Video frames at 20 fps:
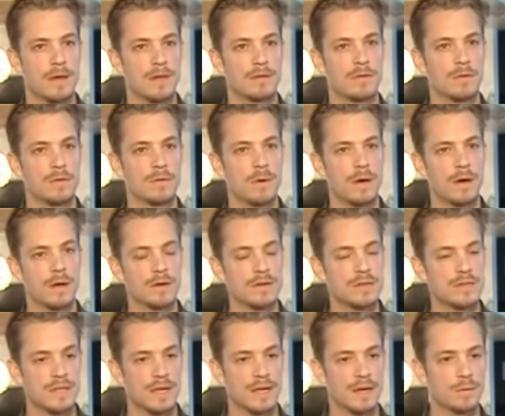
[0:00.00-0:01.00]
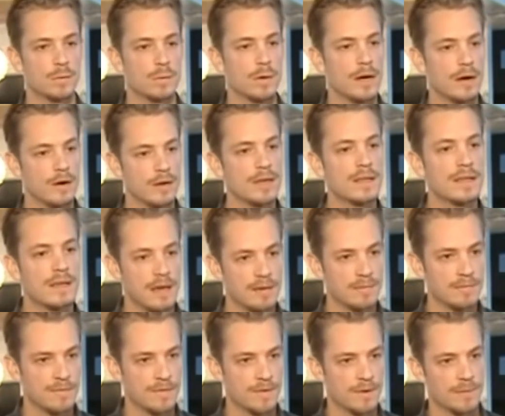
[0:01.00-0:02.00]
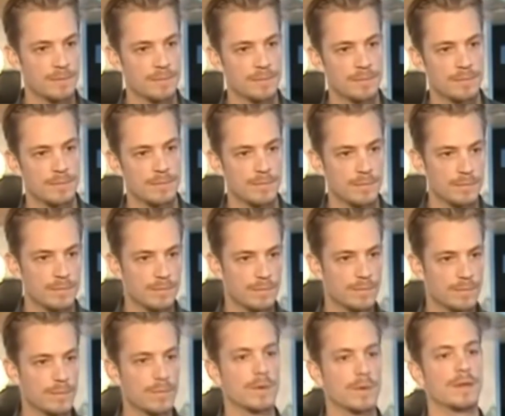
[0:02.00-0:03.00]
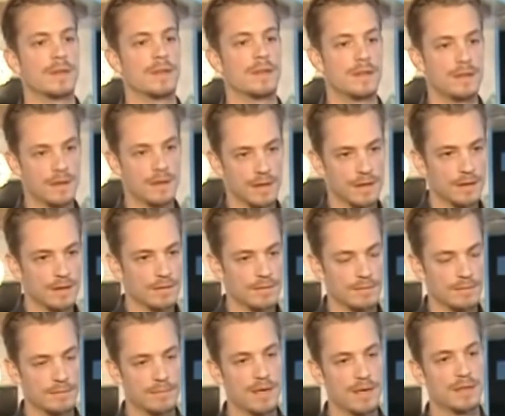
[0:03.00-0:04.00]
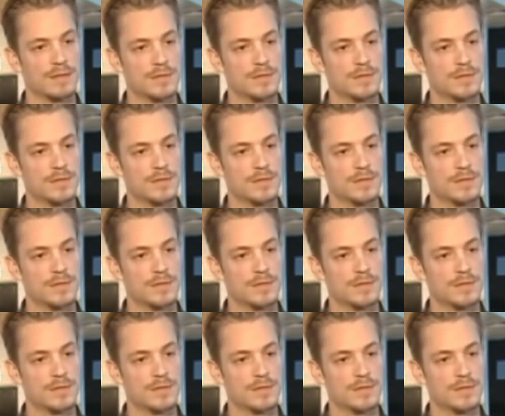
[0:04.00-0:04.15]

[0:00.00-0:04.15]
to understand where he came from when he made the